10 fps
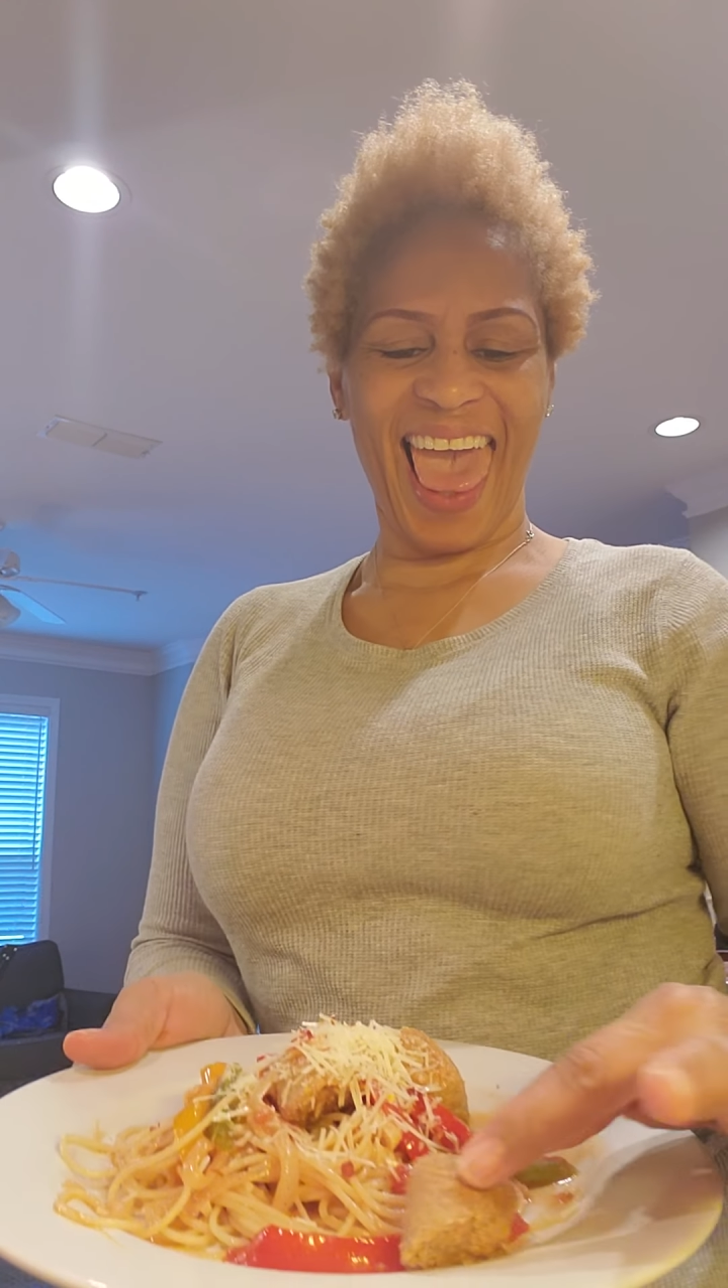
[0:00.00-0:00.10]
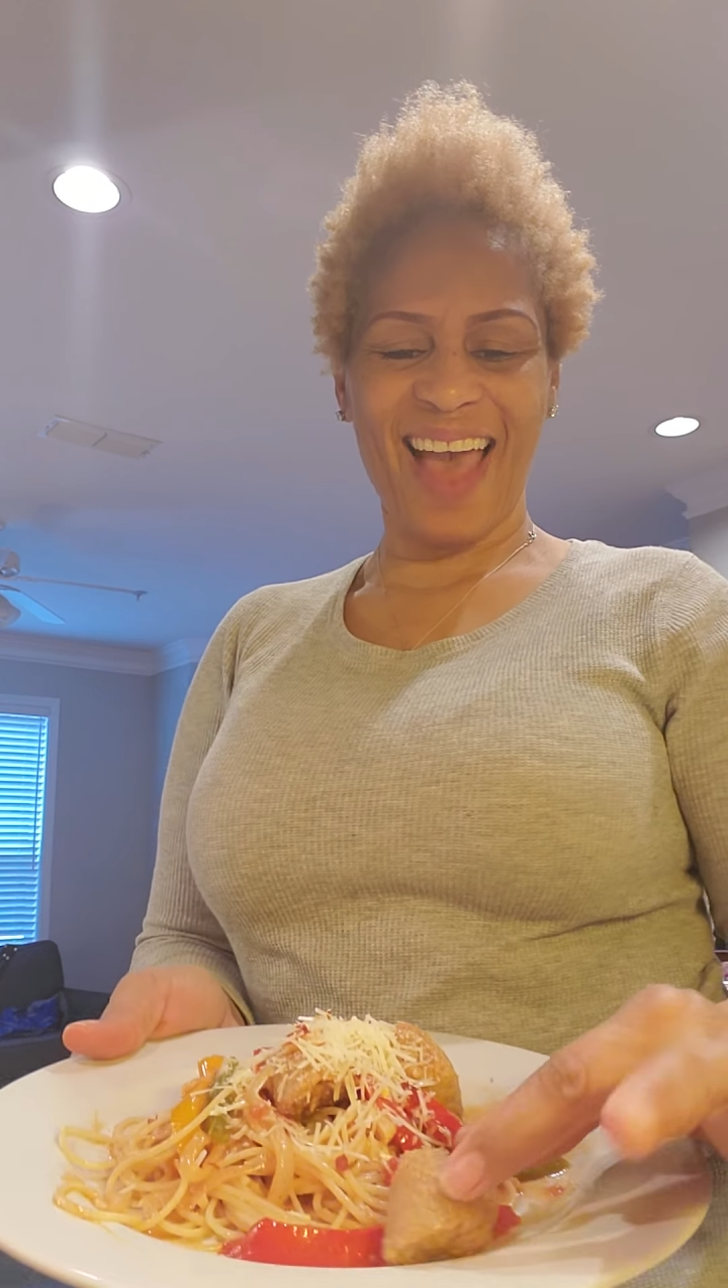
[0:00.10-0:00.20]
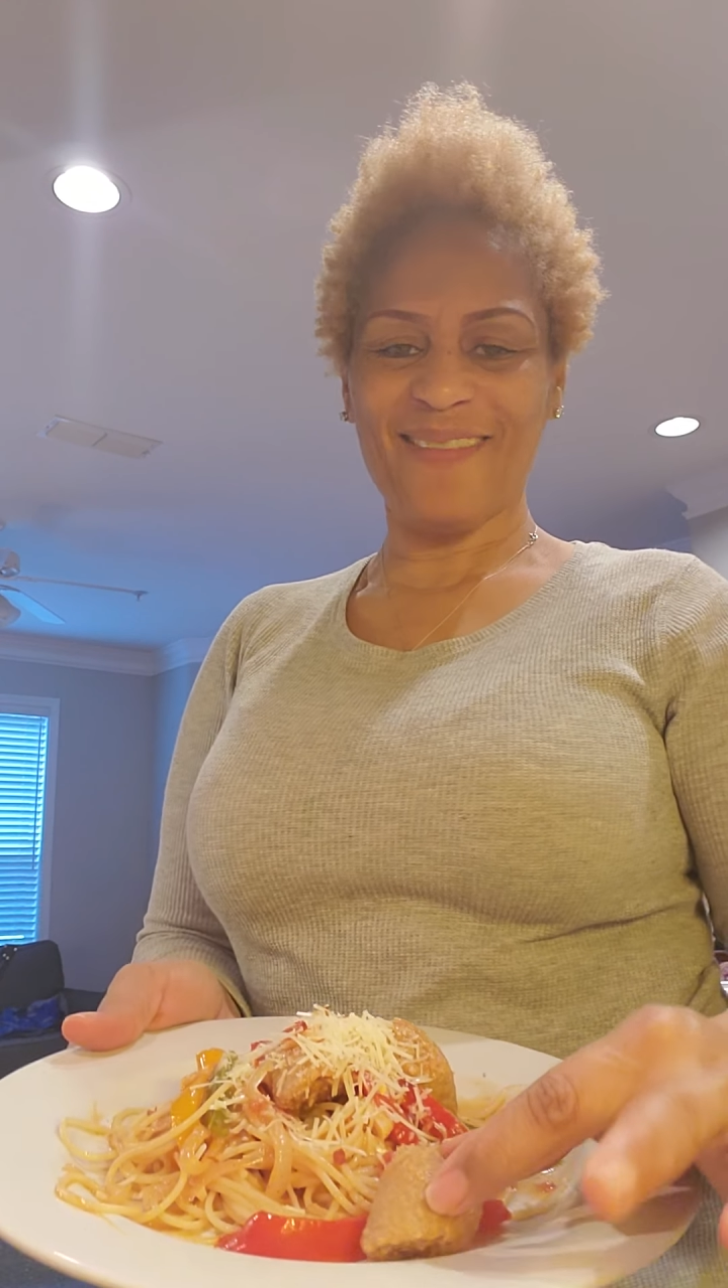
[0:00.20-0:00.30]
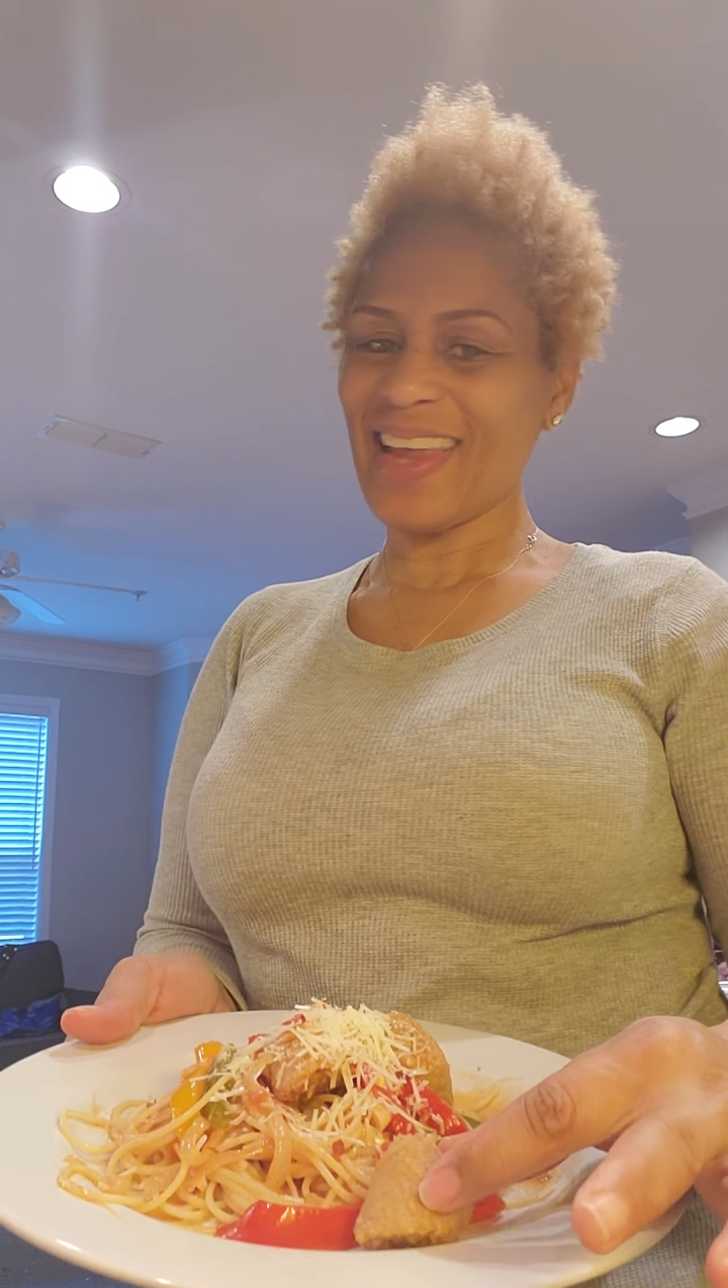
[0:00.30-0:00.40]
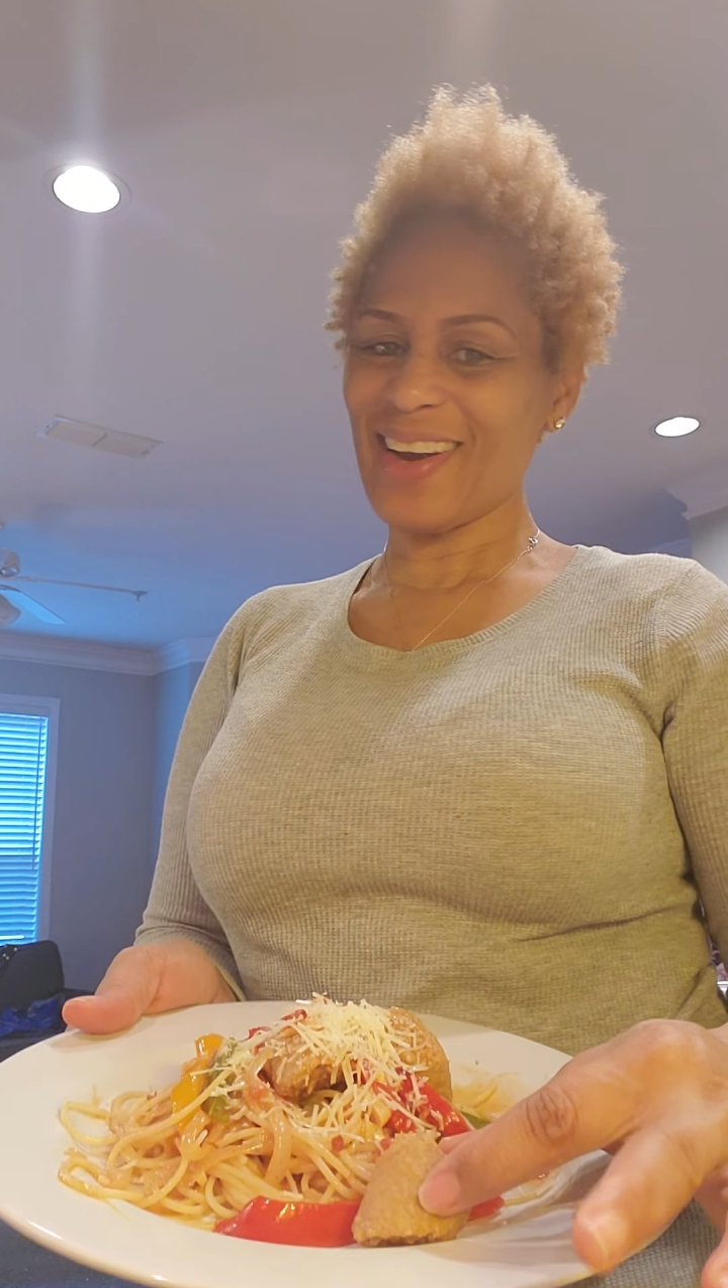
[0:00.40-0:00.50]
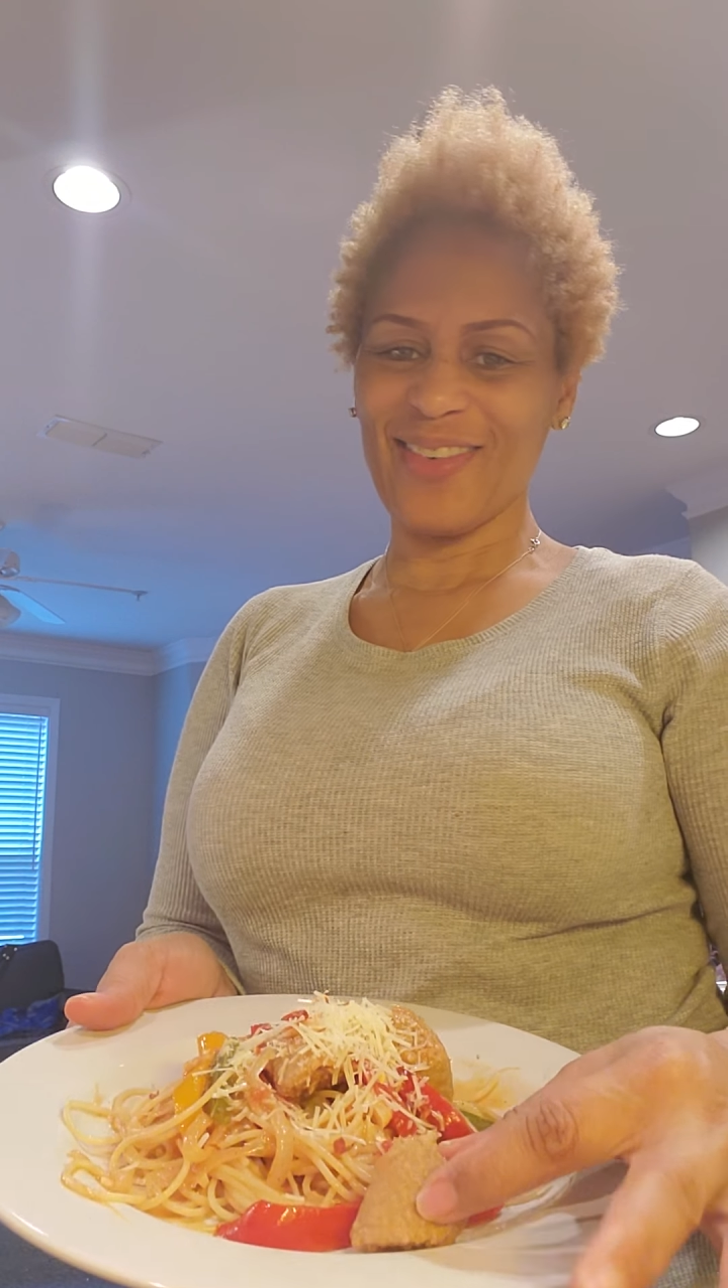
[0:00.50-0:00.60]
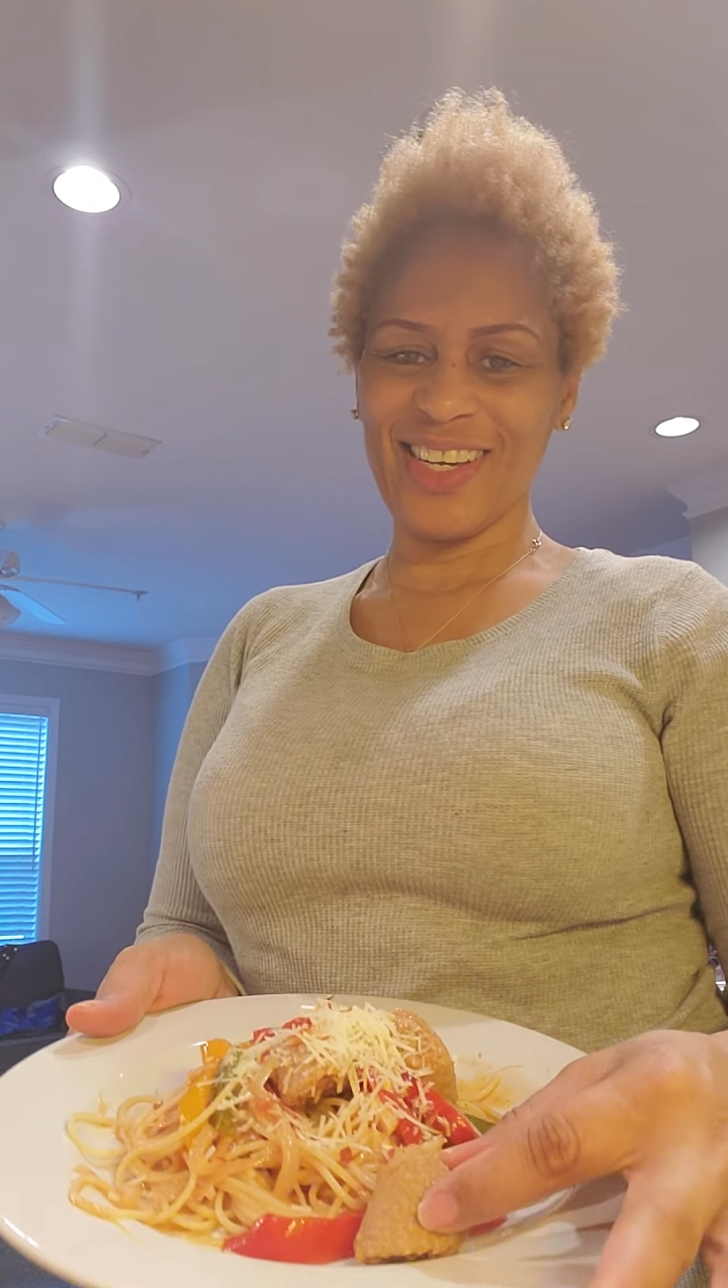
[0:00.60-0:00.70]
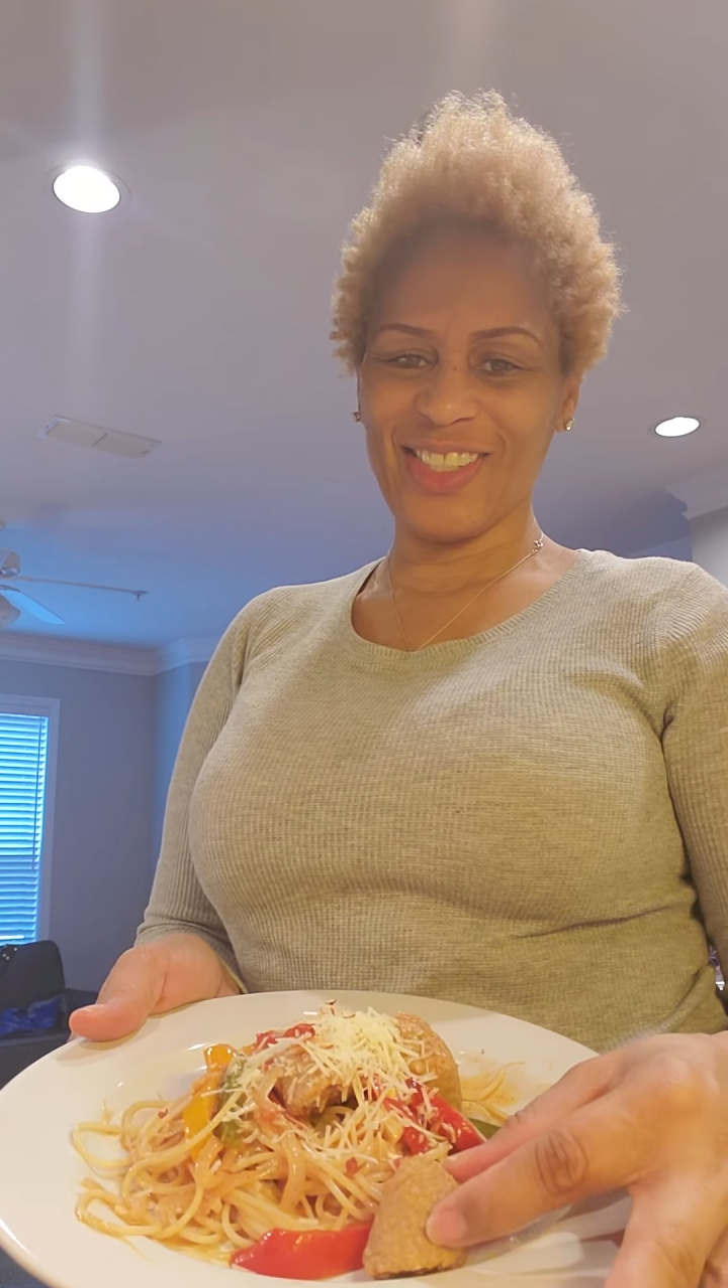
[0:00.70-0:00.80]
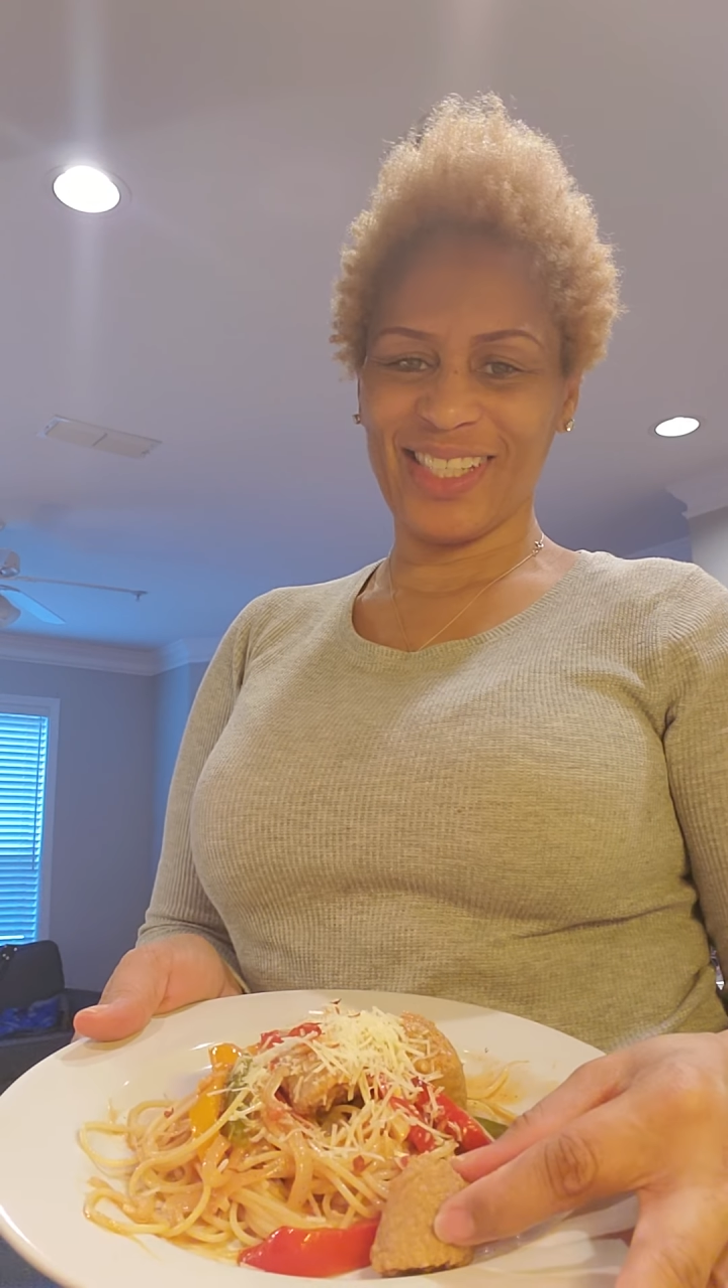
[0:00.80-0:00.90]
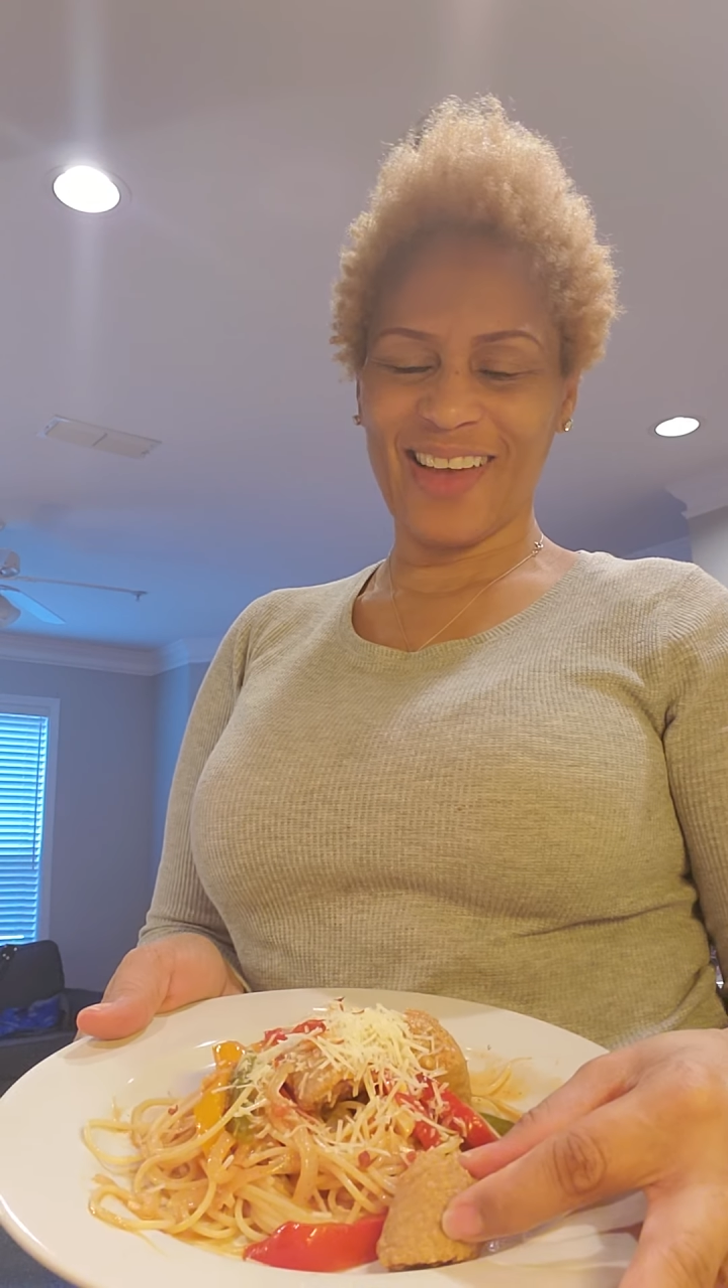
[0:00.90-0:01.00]
I'm not a
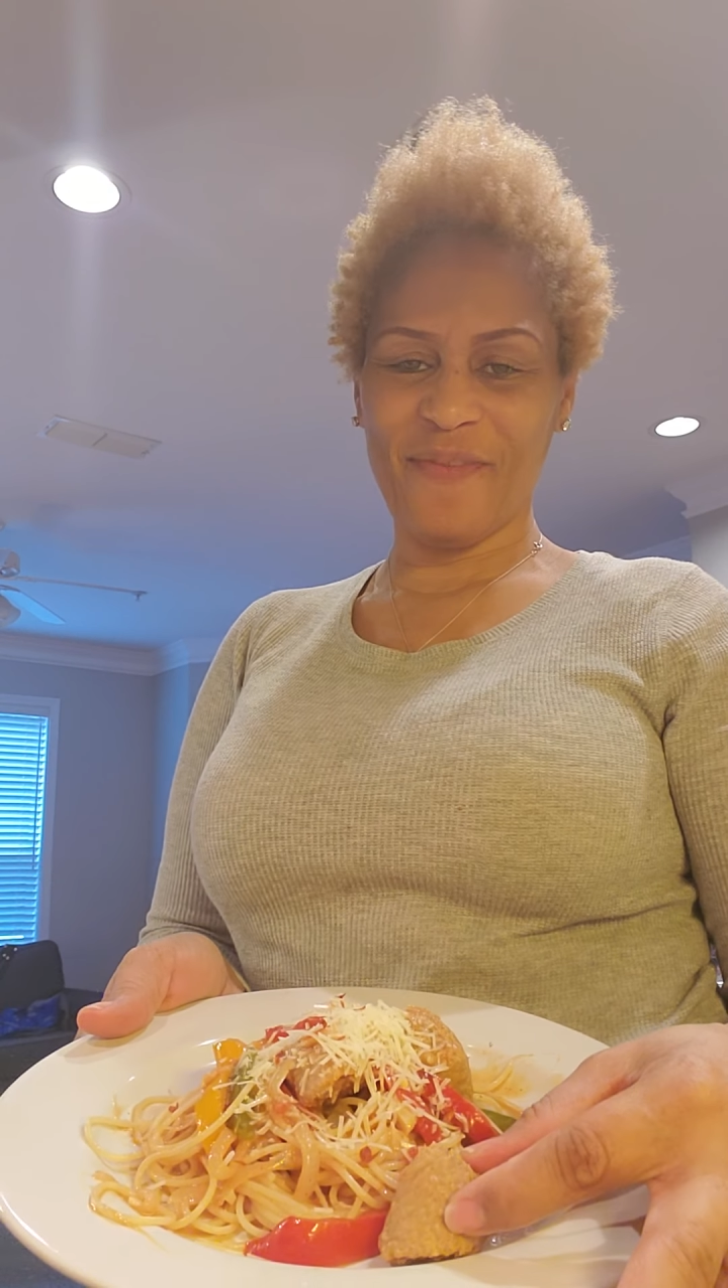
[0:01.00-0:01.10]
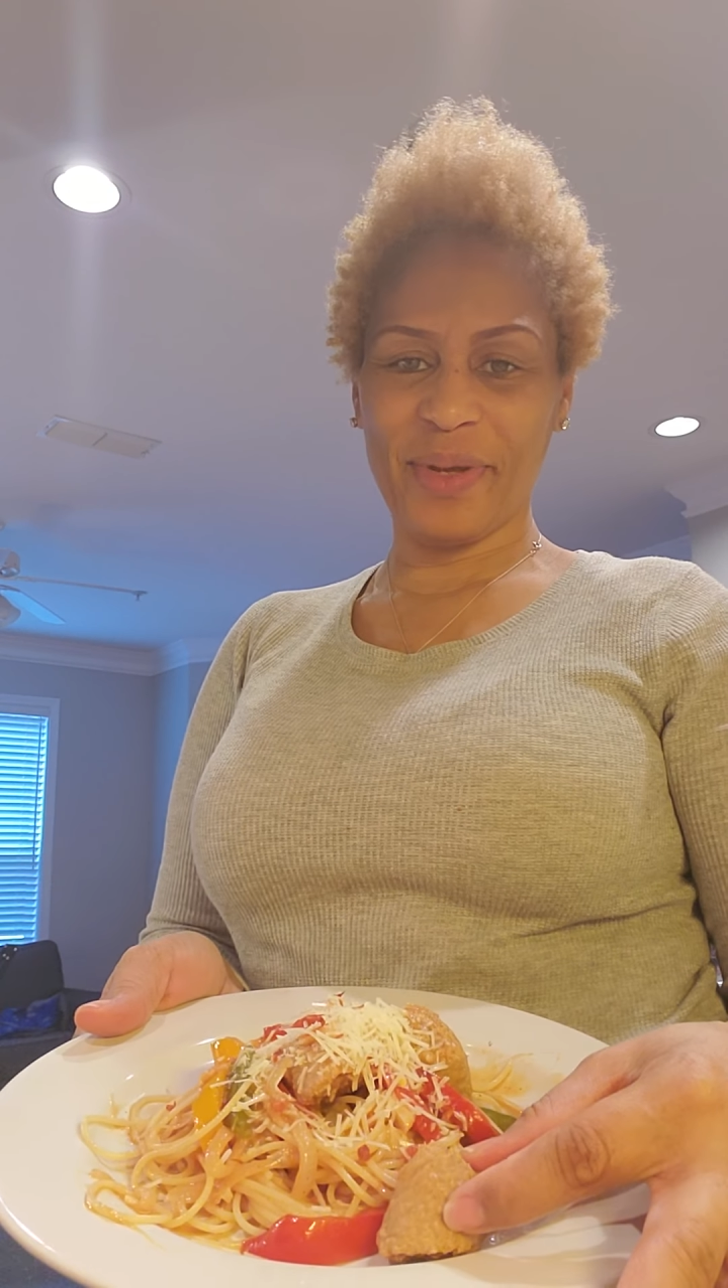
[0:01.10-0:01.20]
real chef,